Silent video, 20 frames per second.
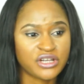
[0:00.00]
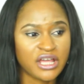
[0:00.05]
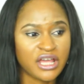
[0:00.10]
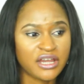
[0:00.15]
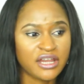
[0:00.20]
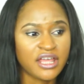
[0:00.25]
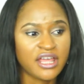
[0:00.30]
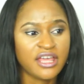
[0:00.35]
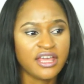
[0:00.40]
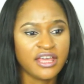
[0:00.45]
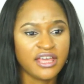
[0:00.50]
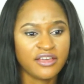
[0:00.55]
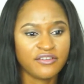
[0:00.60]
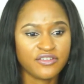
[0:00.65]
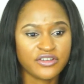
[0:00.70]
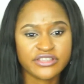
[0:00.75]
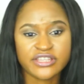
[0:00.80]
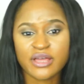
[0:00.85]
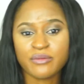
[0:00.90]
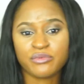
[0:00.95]
And for
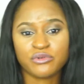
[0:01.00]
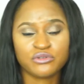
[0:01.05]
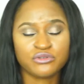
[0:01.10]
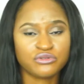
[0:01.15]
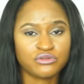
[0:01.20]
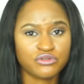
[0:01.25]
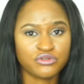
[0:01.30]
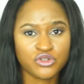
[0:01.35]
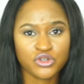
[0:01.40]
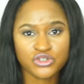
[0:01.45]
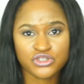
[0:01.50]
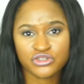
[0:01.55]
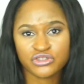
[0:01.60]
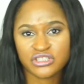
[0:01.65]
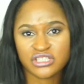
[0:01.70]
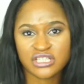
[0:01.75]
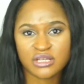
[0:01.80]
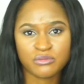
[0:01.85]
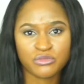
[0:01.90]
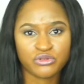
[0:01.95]
example, those
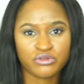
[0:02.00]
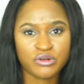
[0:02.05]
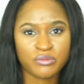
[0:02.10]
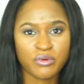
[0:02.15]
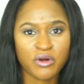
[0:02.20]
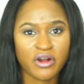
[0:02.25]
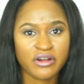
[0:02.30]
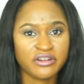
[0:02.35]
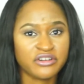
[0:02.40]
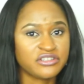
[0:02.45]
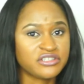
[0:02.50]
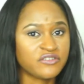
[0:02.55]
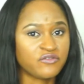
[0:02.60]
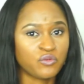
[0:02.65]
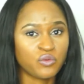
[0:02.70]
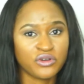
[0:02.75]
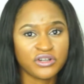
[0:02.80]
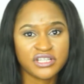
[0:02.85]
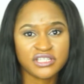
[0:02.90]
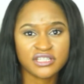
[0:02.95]
same 3 partners, if
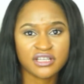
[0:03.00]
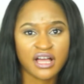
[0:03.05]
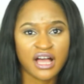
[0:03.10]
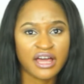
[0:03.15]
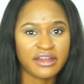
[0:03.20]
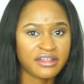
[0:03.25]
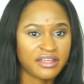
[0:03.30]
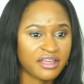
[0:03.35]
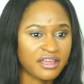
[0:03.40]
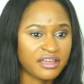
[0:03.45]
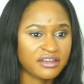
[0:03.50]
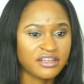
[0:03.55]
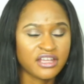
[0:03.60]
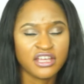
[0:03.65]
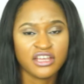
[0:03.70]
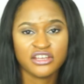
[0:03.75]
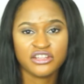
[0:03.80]
one is a hothead,